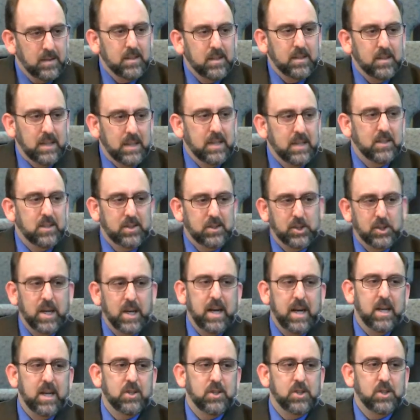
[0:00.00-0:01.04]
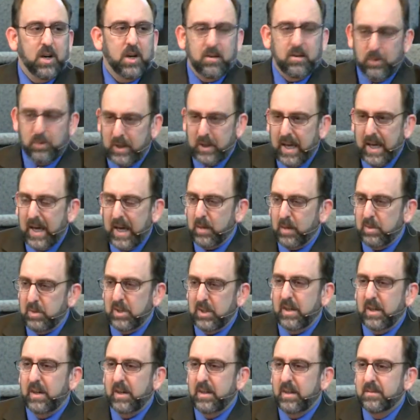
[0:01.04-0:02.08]
need to change our
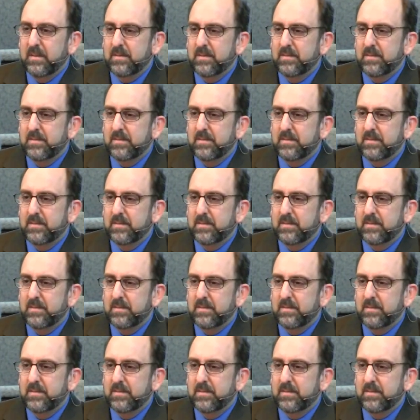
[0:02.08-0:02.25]
vocabulary.